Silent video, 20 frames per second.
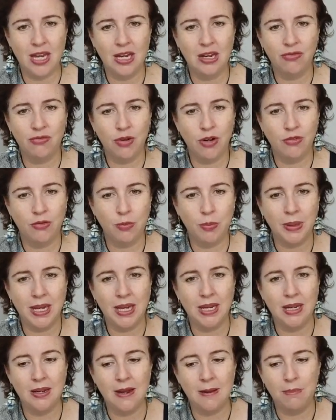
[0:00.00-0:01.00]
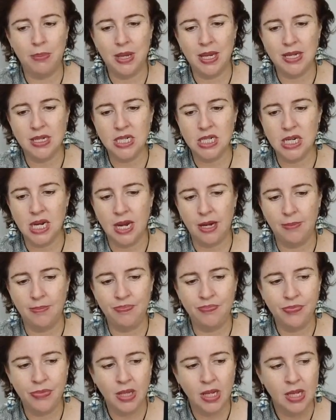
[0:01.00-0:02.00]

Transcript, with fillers: if we've been a bit um,